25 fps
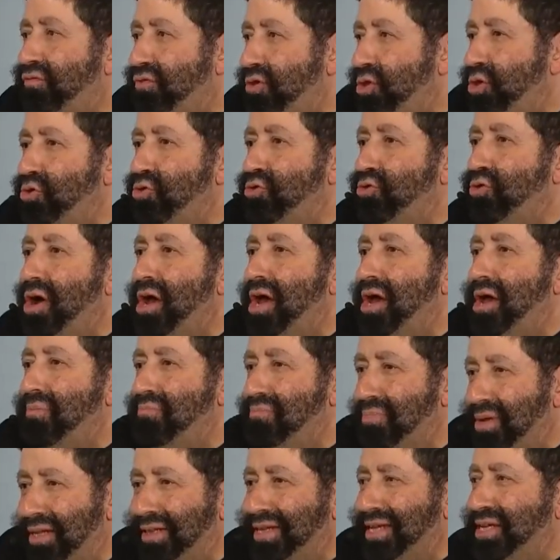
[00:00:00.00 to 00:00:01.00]
few
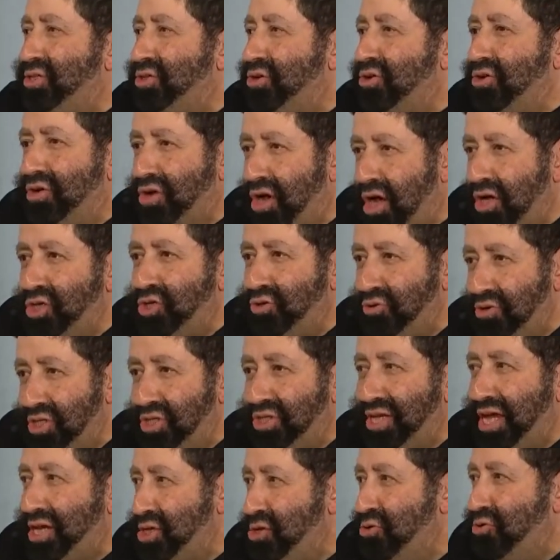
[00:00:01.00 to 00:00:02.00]
Middle Eastern
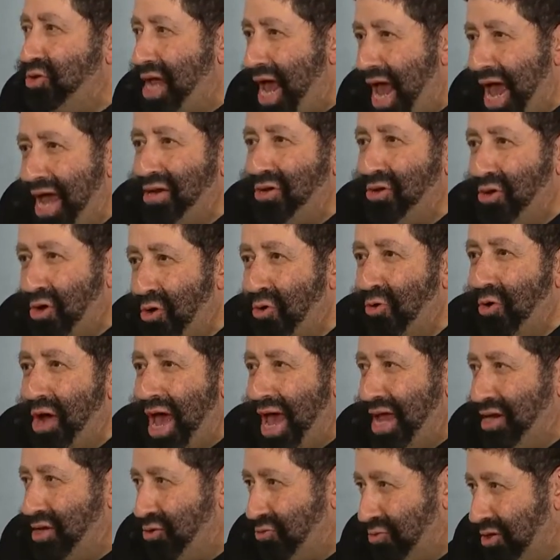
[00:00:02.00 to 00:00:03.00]
countries that you can go
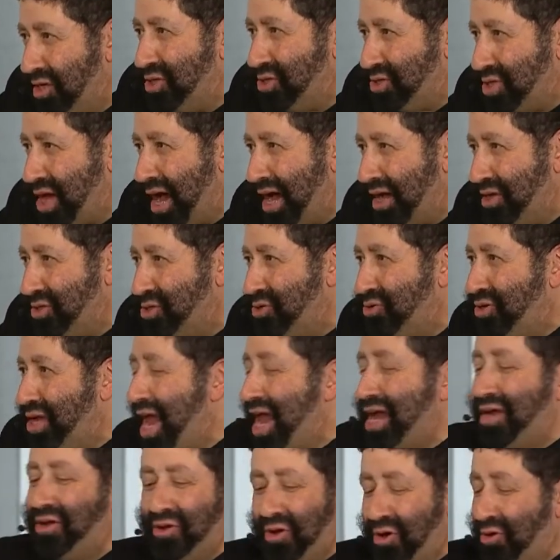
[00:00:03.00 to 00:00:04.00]
and criticize. You
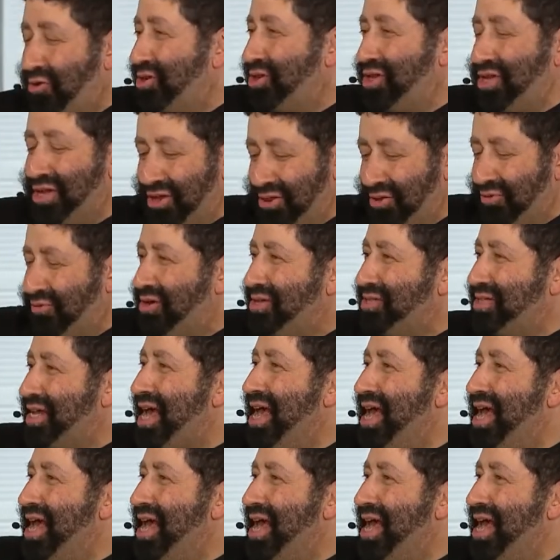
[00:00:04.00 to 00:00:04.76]
can't go to the other ones.